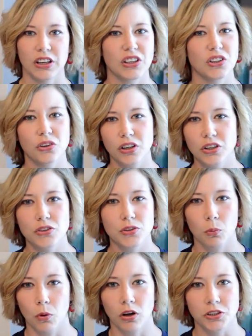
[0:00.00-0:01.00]
You can use a
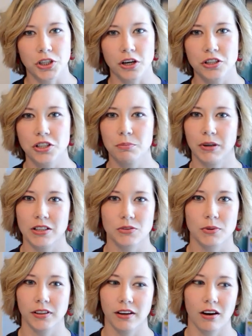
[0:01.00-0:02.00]
wall charger, but it's
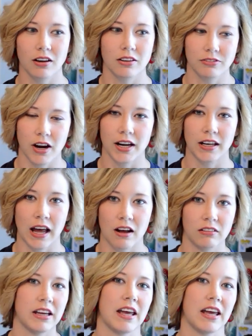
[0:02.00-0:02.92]
really hard to find an outlet